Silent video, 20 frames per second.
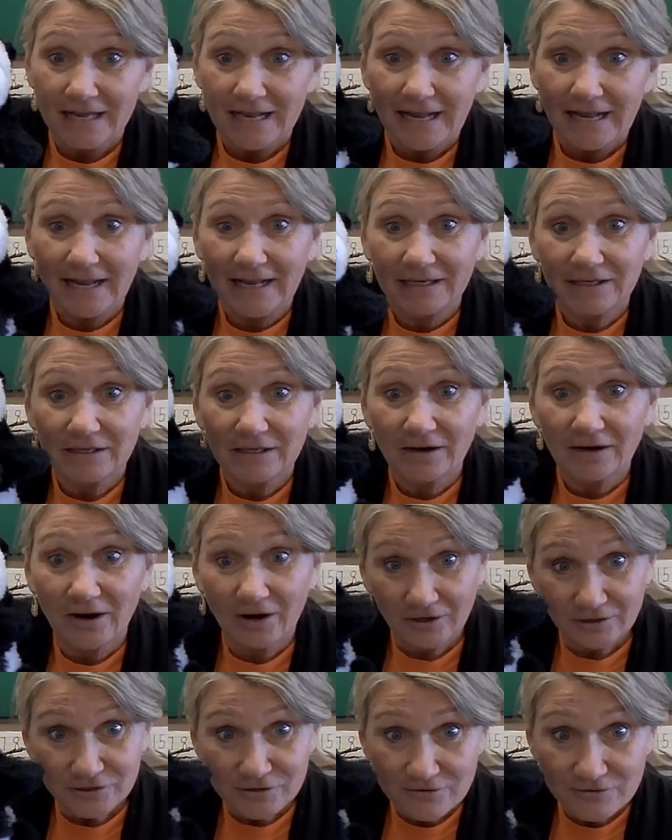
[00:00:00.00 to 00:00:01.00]
And
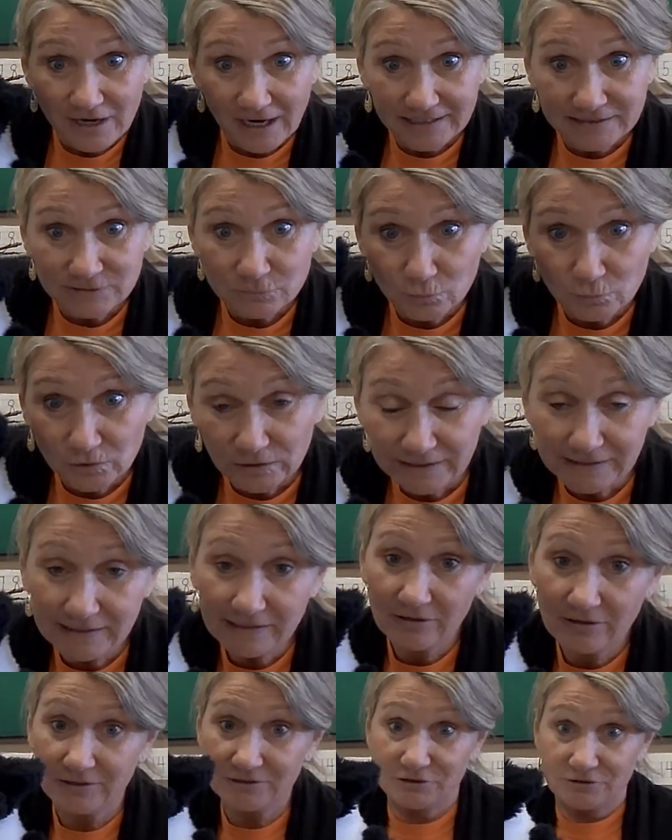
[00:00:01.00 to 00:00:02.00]
are you guys working
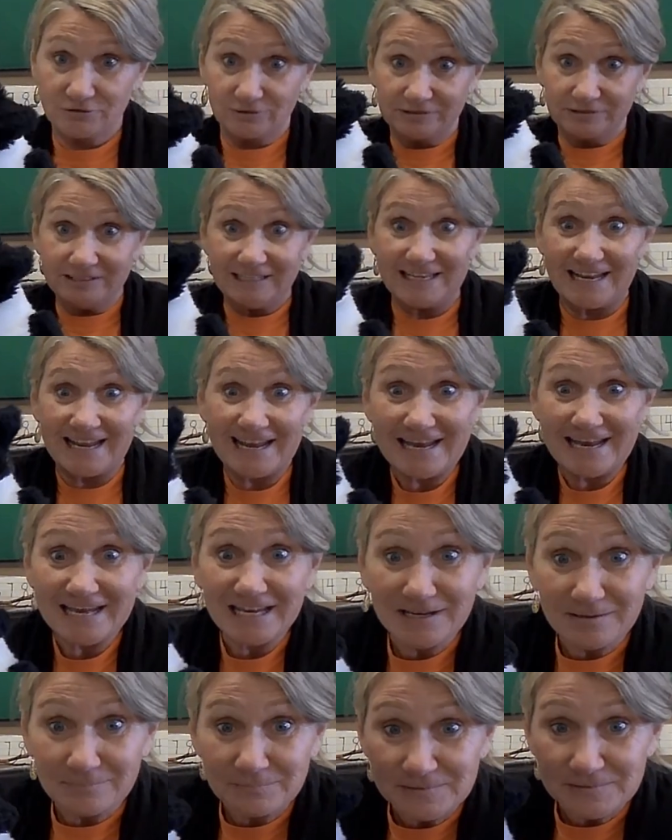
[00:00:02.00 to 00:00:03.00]
on your
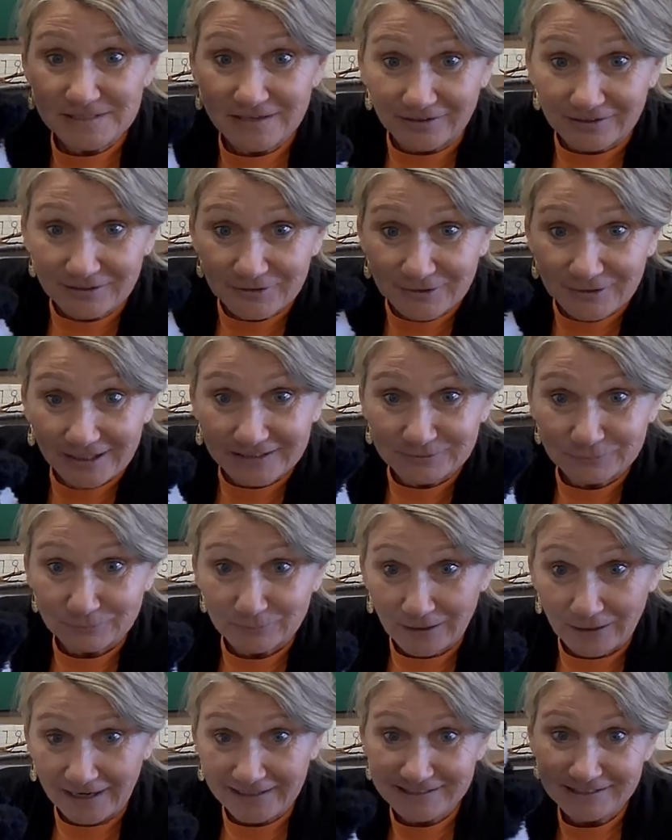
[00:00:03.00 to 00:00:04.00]
names? Are you guys
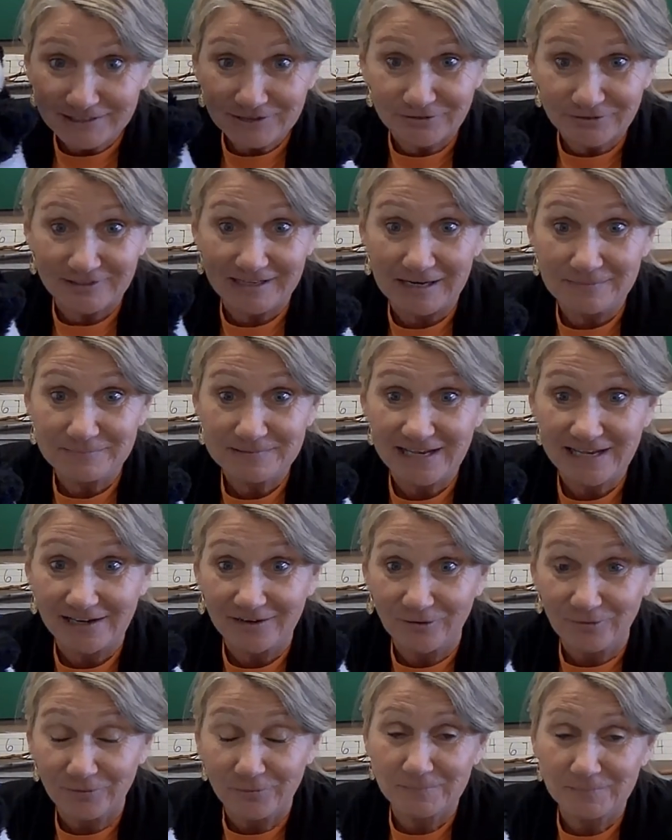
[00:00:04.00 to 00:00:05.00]
writing your names at
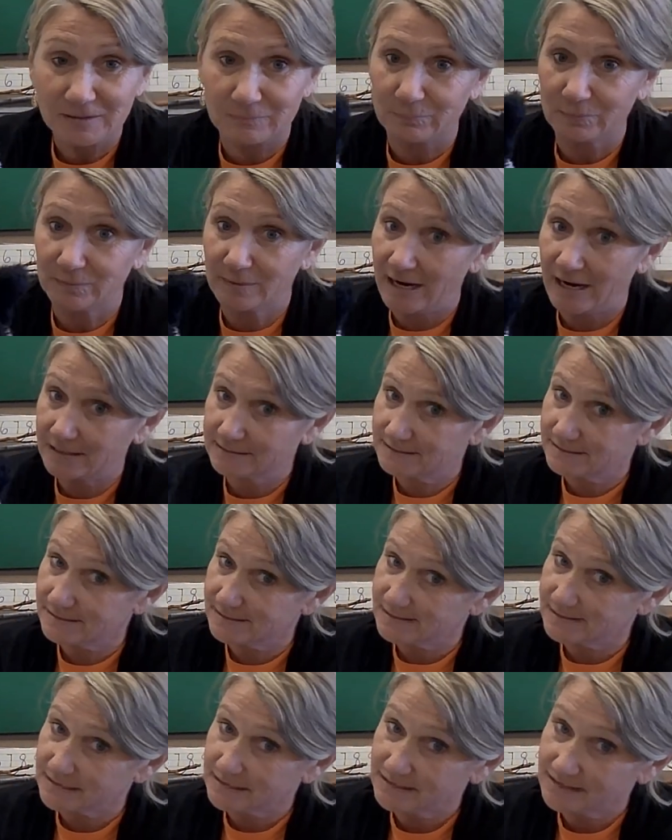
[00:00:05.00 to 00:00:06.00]
home and
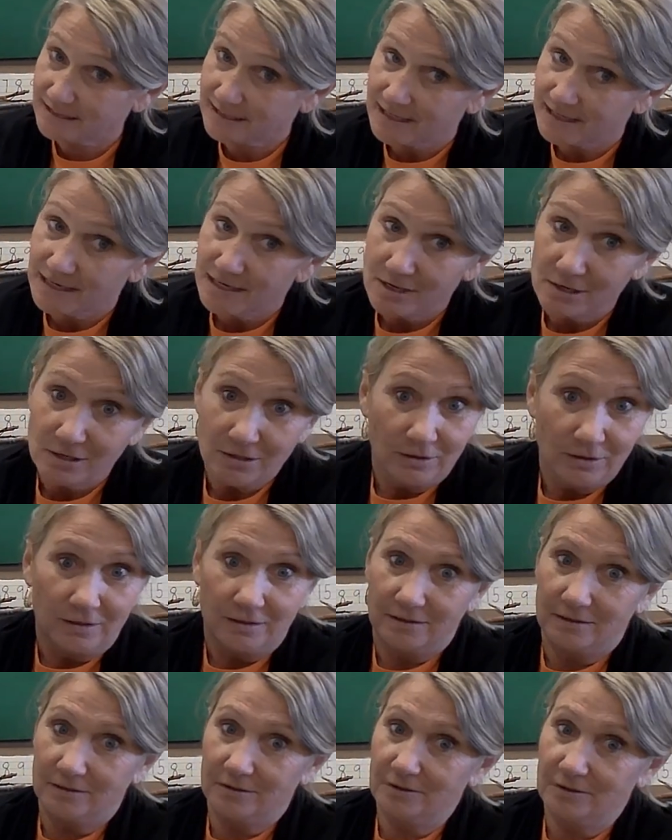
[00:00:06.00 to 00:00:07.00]
practicing?
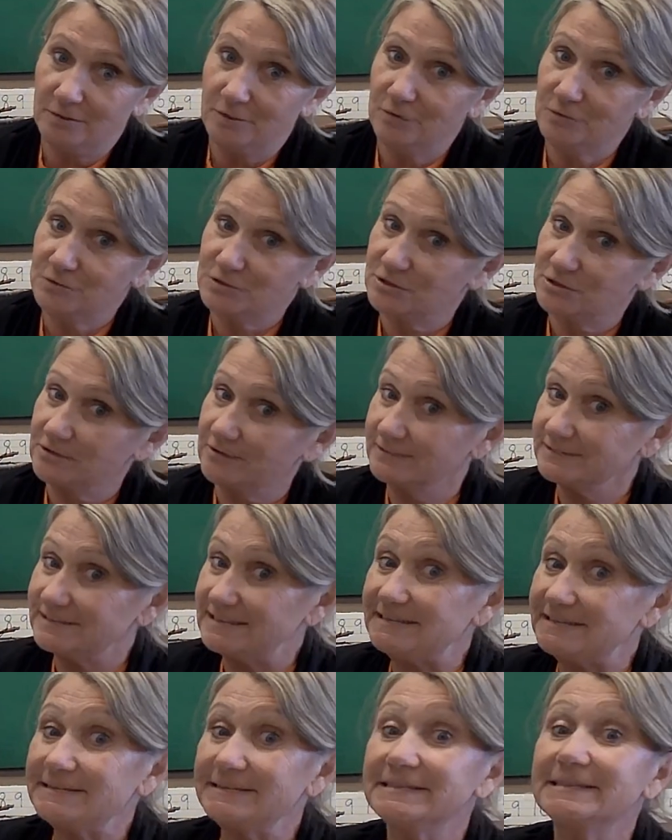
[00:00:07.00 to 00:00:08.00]
Oh, Charlie
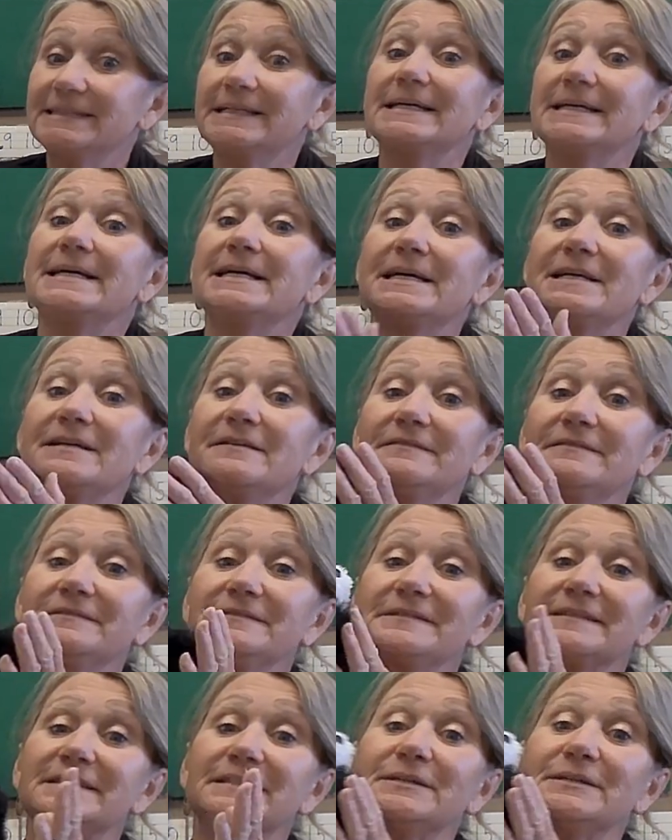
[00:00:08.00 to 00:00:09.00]

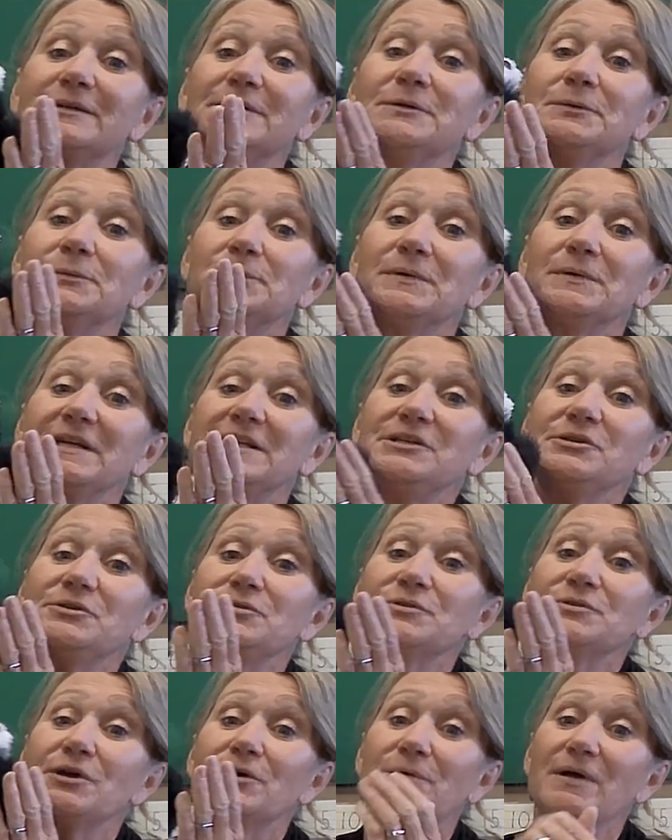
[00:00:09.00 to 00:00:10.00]
loves when you
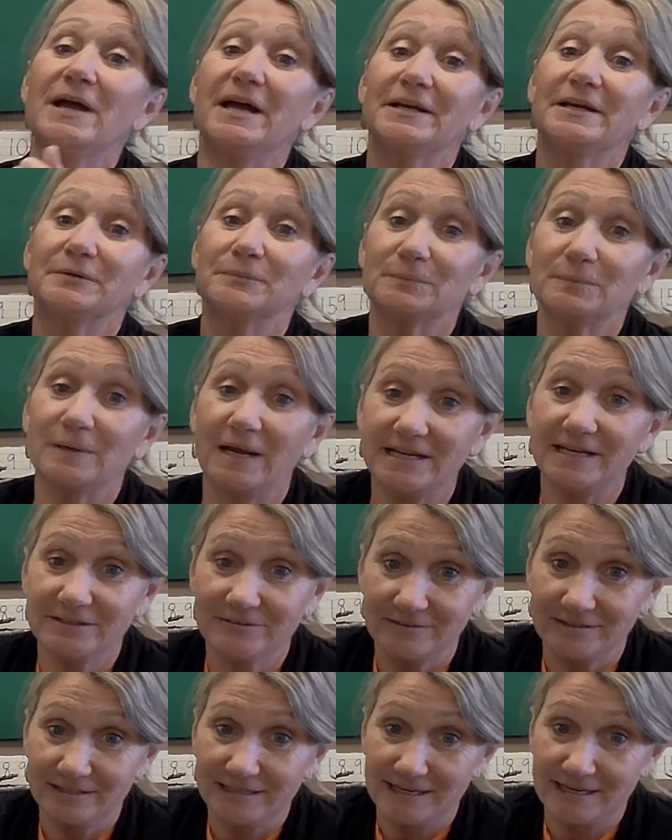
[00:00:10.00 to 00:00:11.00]
know how to write your
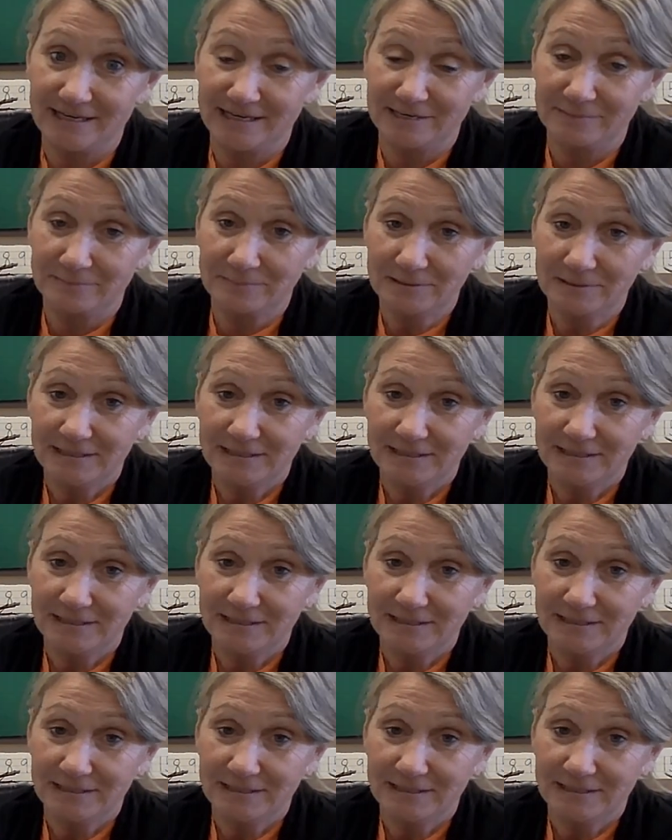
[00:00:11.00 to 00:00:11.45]
name.